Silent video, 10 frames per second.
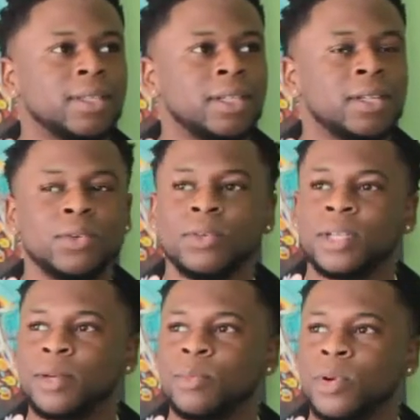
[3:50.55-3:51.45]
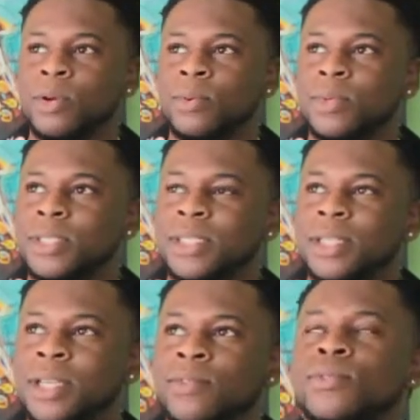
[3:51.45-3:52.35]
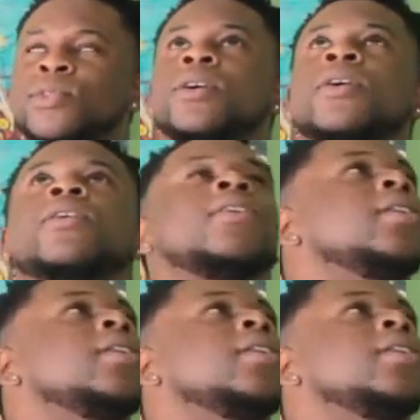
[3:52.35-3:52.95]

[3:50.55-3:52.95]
The new nigga, bro. What's his name from New York?